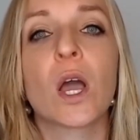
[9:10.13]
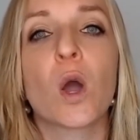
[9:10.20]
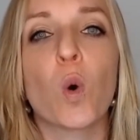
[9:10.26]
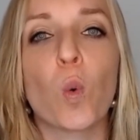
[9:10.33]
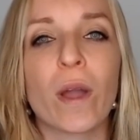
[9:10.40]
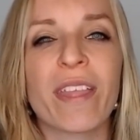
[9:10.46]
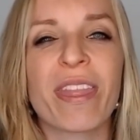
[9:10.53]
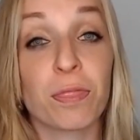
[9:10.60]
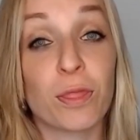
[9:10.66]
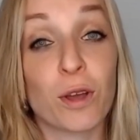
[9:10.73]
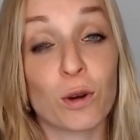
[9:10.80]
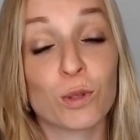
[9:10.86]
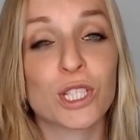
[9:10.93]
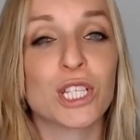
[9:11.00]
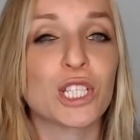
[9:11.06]
with
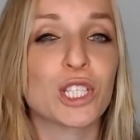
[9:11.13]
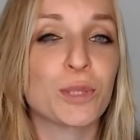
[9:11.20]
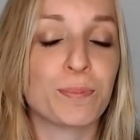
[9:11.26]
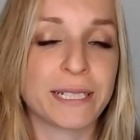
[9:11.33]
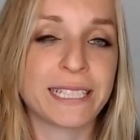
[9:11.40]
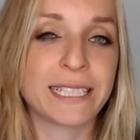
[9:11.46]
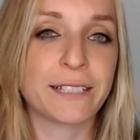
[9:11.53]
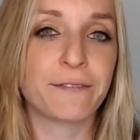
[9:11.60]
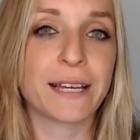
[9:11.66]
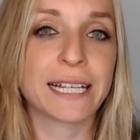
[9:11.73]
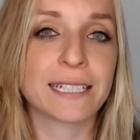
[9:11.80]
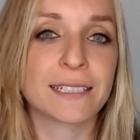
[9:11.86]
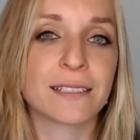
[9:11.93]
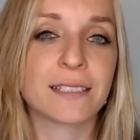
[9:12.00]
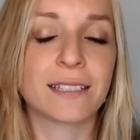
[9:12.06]
those specific
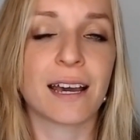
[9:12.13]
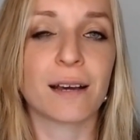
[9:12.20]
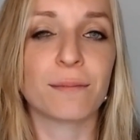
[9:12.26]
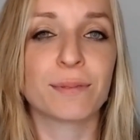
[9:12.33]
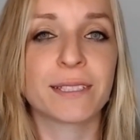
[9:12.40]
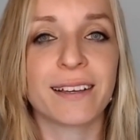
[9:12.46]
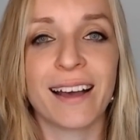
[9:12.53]
steps.